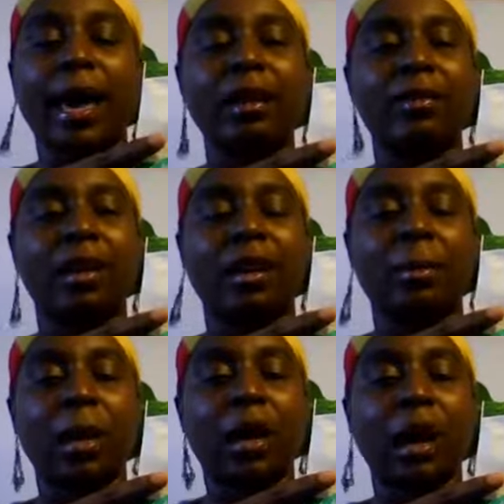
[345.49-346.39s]

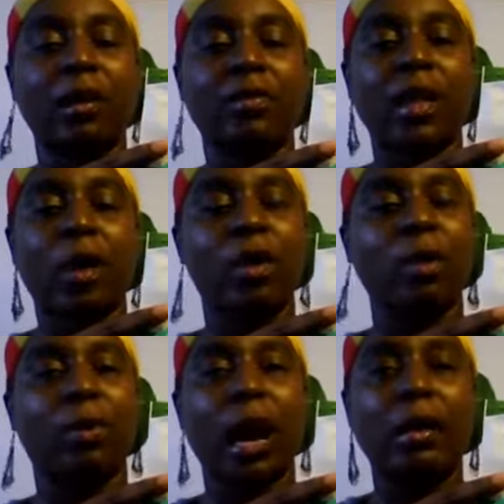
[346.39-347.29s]
cauliflower
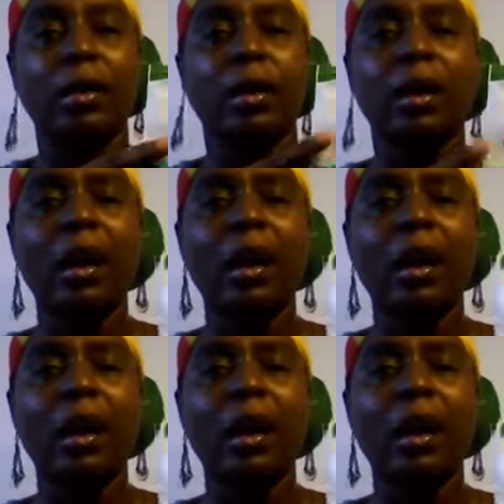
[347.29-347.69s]
and broccoli?